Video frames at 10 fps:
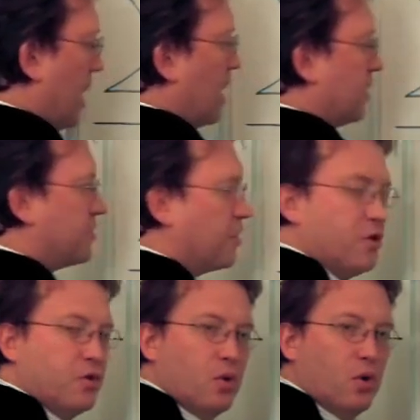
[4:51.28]
And
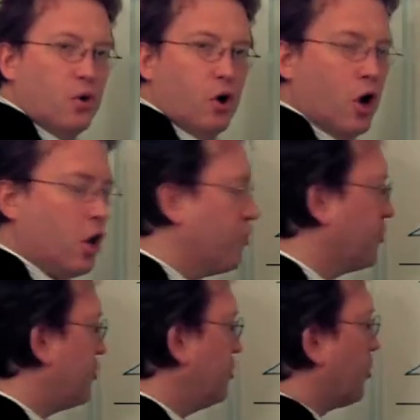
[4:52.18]
so how you
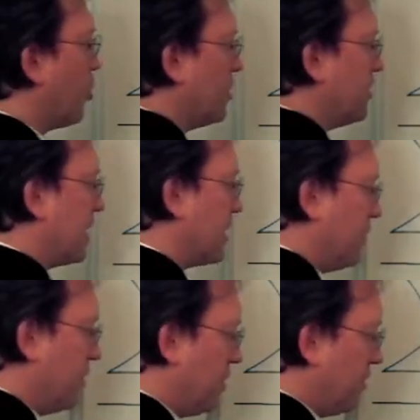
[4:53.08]
support these
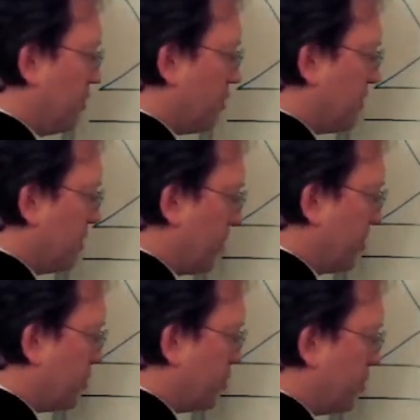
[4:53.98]
activities in your system
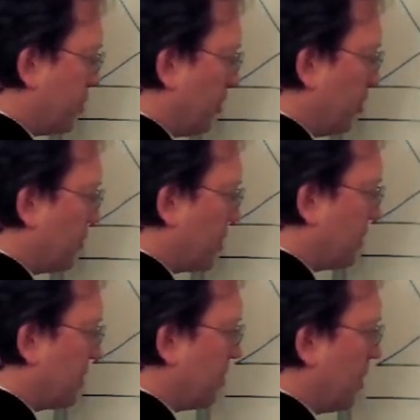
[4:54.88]
is through some use
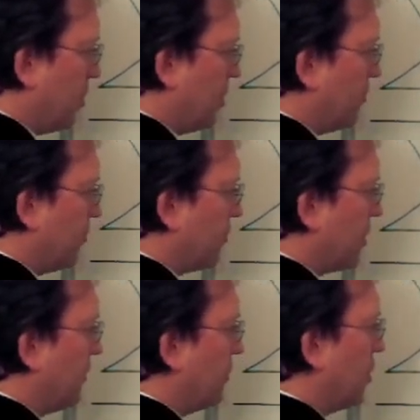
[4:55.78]
cases. Maybe this use
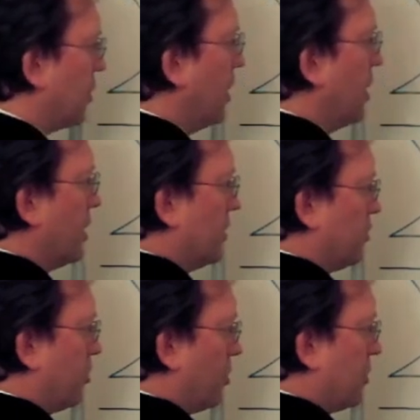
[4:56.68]
case here is
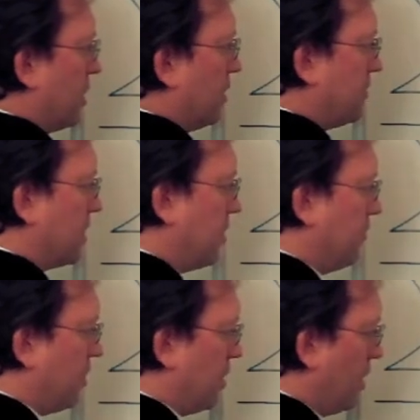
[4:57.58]
supporting this
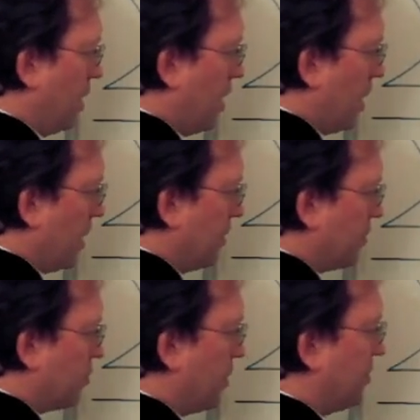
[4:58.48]
activity, and
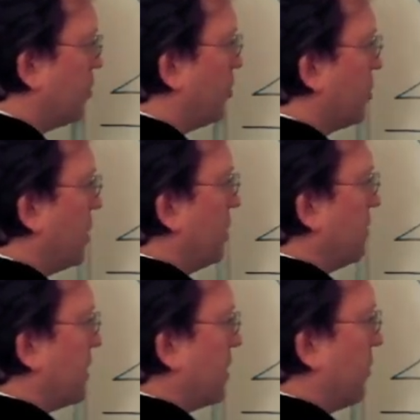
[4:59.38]
this one is supporting
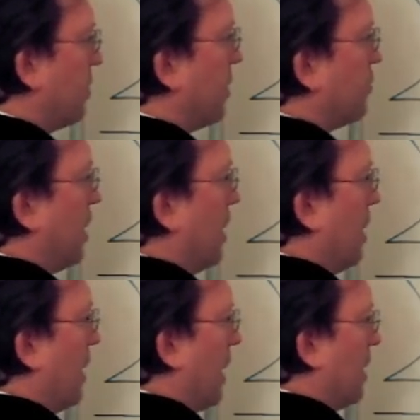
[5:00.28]
this activity as
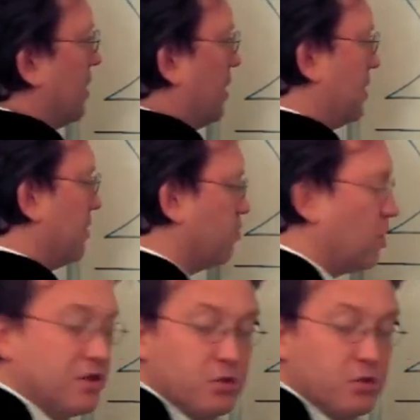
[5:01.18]
well, and this one as